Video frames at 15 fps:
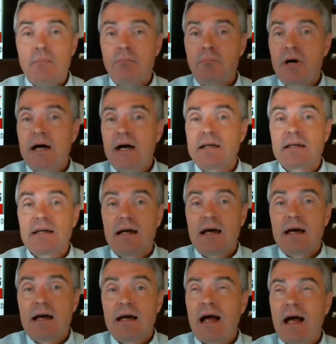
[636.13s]
but
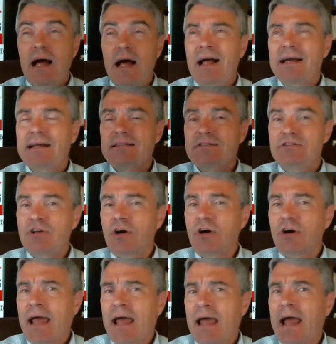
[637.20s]
I don't
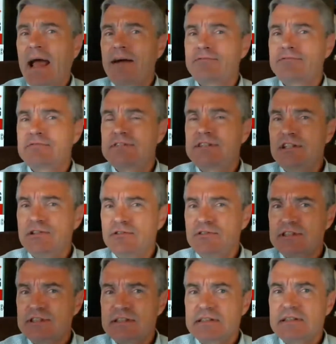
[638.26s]
have to use
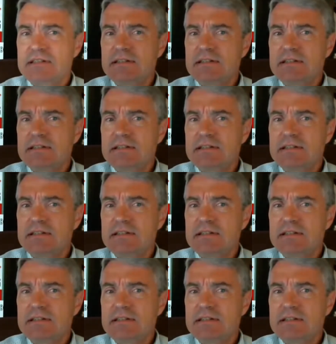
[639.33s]
it